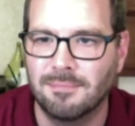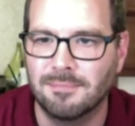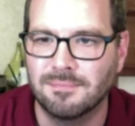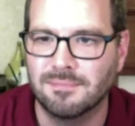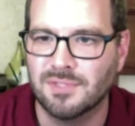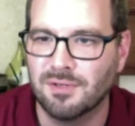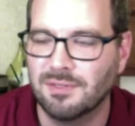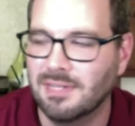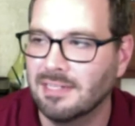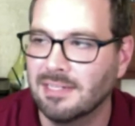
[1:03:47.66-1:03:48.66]
so
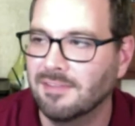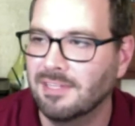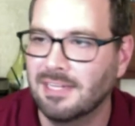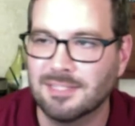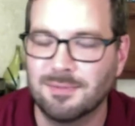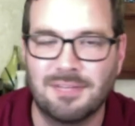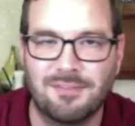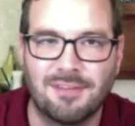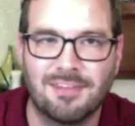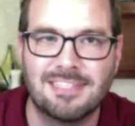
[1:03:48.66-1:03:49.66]
yeah, definitely next week, if you
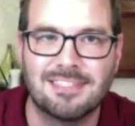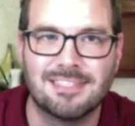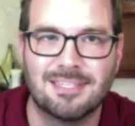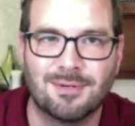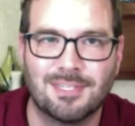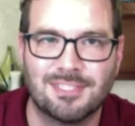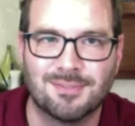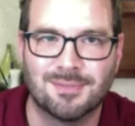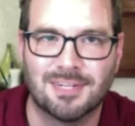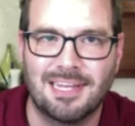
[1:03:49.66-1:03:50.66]
have licensing questions,
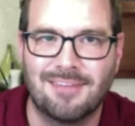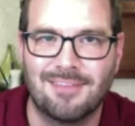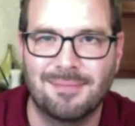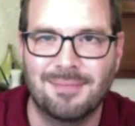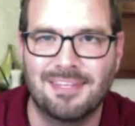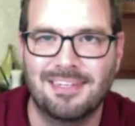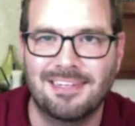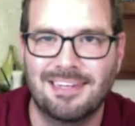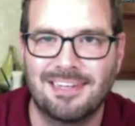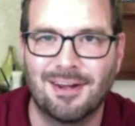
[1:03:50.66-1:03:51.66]
we're going to have them in
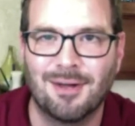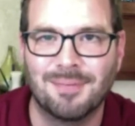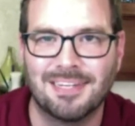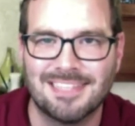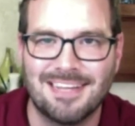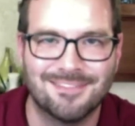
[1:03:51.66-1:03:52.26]
here helping us out.